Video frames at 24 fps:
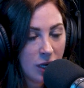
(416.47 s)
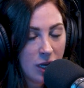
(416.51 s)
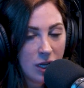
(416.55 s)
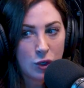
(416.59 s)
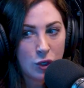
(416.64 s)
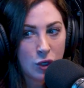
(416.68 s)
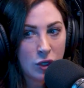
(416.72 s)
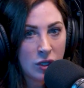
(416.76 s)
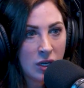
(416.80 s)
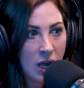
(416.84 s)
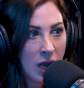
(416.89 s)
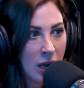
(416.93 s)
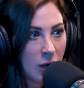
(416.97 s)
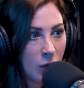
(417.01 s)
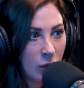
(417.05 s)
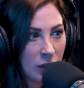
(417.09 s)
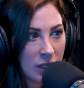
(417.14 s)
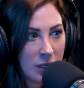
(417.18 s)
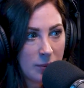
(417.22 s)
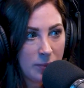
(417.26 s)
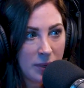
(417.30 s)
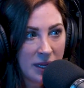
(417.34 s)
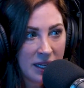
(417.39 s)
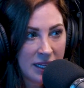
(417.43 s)
So you're not
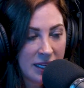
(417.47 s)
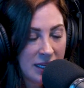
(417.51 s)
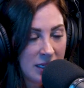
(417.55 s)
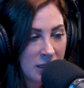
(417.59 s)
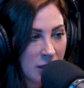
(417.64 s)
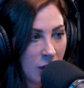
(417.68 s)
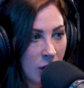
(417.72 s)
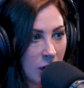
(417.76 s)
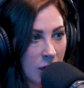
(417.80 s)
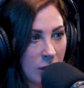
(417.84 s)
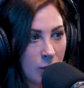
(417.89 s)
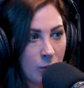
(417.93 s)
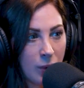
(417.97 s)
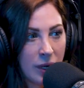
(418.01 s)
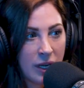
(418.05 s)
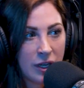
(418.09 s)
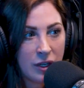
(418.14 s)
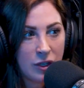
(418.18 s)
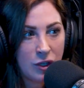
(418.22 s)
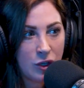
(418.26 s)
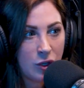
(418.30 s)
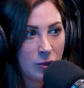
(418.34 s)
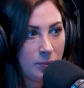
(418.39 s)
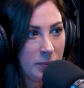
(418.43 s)
only picking the
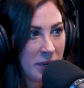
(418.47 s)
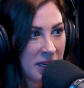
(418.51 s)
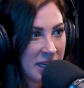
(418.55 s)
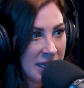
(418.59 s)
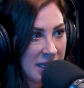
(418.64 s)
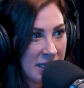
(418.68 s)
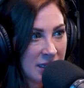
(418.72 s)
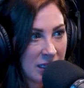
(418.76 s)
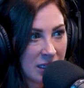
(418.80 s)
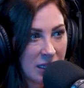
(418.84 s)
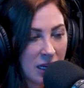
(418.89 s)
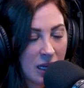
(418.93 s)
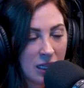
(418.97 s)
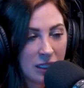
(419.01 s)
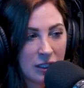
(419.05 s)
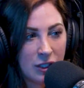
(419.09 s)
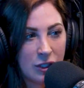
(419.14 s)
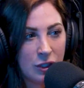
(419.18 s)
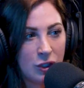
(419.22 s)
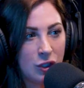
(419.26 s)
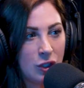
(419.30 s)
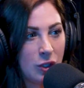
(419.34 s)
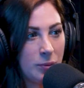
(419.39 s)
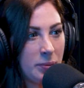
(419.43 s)
hardware, you're picking the
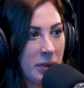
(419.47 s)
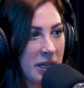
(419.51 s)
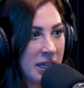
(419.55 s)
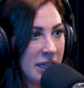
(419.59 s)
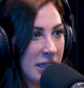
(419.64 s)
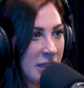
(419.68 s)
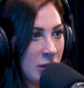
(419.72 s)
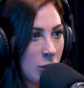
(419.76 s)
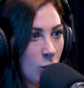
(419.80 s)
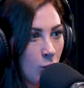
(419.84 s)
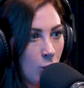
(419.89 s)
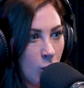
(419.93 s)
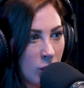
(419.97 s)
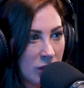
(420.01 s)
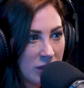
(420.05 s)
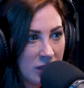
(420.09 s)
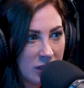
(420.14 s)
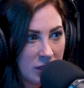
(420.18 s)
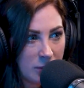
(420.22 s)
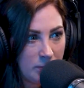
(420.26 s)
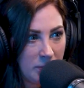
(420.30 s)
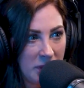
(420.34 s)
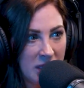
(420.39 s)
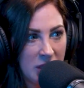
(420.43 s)
colors, you're picking the
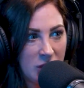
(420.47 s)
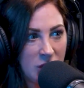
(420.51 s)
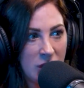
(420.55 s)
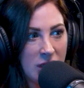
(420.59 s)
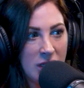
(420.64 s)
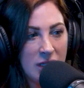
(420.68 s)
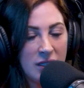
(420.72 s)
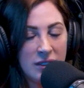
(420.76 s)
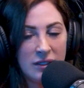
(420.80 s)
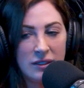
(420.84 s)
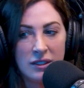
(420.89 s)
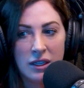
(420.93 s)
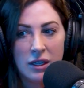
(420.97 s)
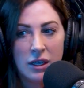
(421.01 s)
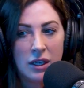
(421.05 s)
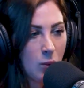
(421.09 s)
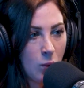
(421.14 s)
wood species,